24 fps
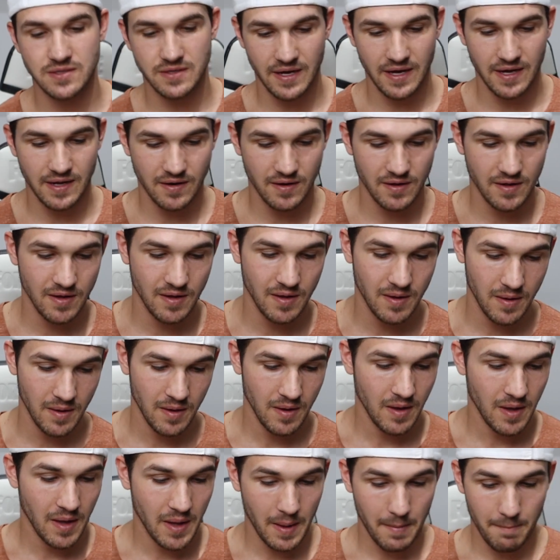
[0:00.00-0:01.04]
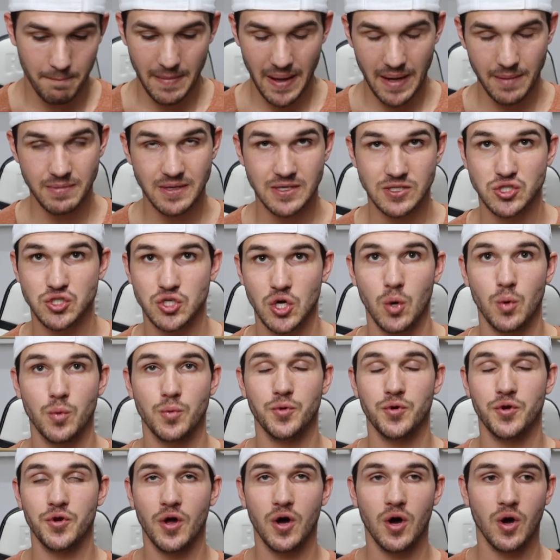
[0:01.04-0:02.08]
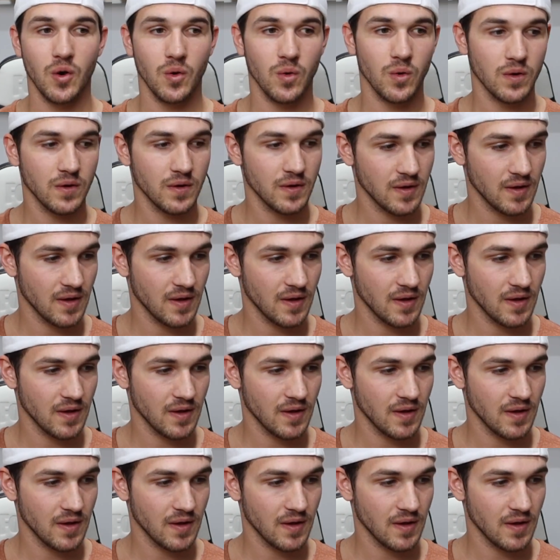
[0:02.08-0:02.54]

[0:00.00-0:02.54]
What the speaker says: that maybe don't know